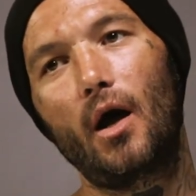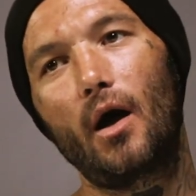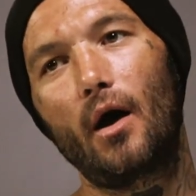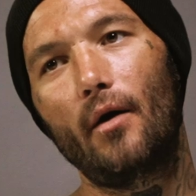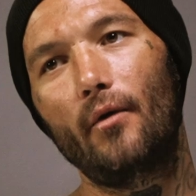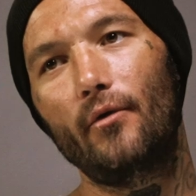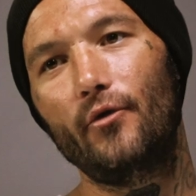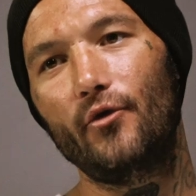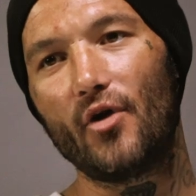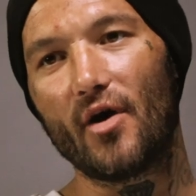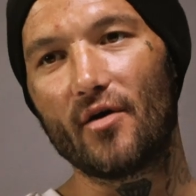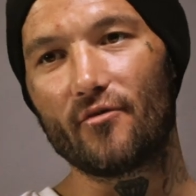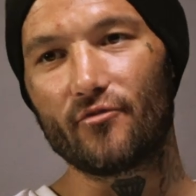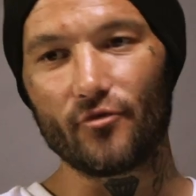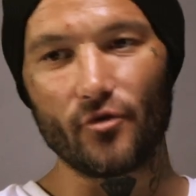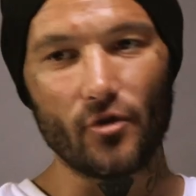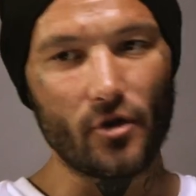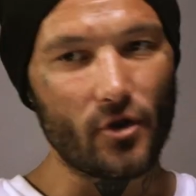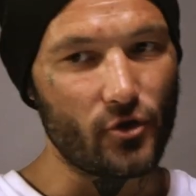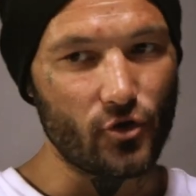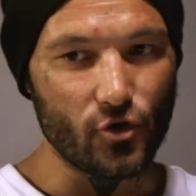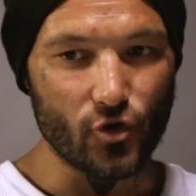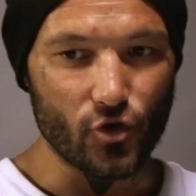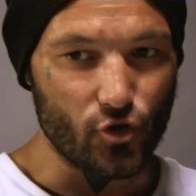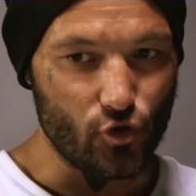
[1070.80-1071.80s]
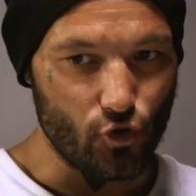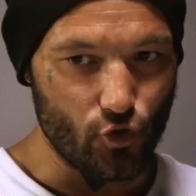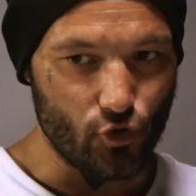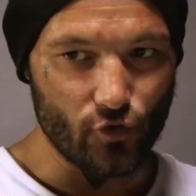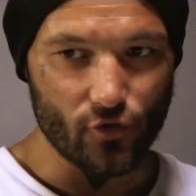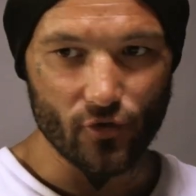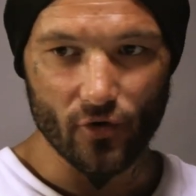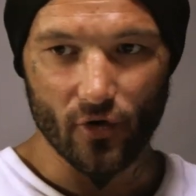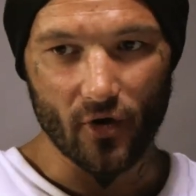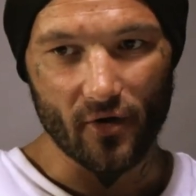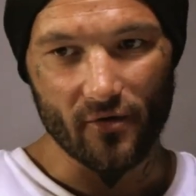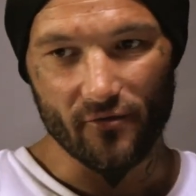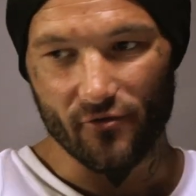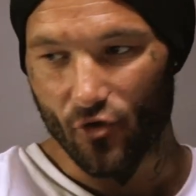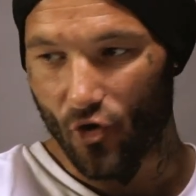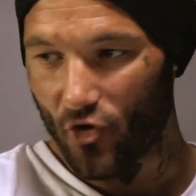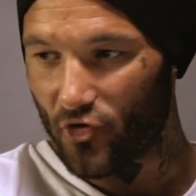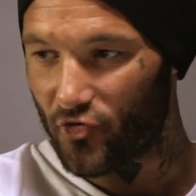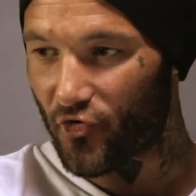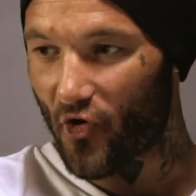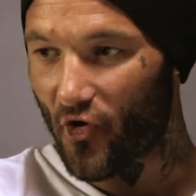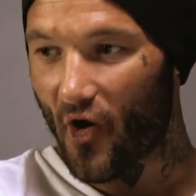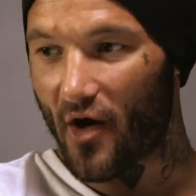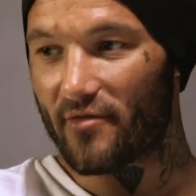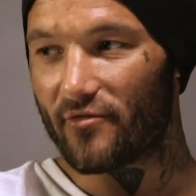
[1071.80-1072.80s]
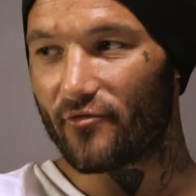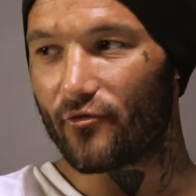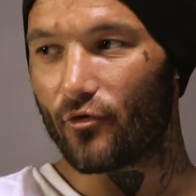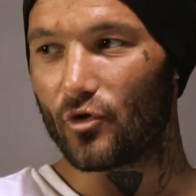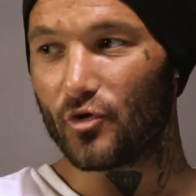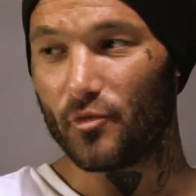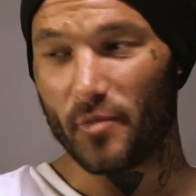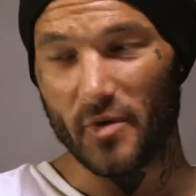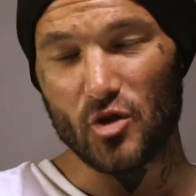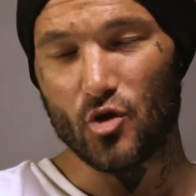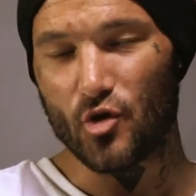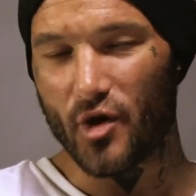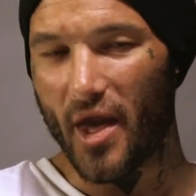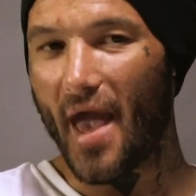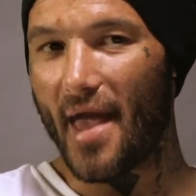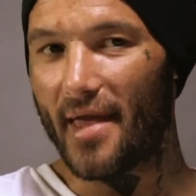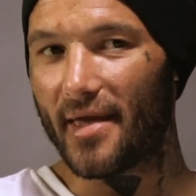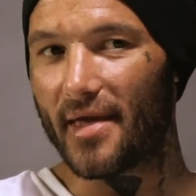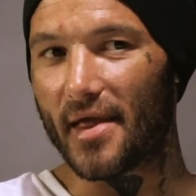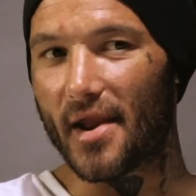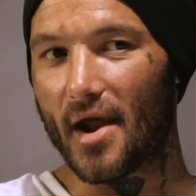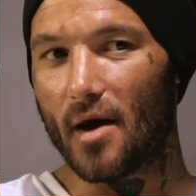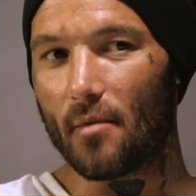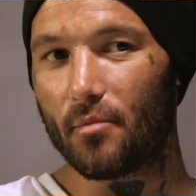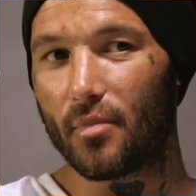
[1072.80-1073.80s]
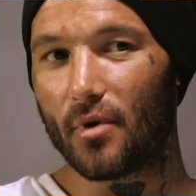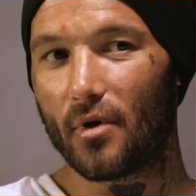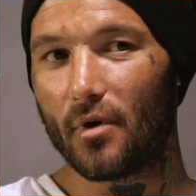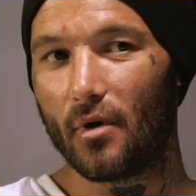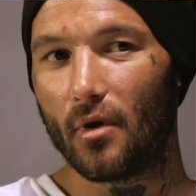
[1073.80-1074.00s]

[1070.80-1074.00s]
You have no drive for. I mean, you can get up,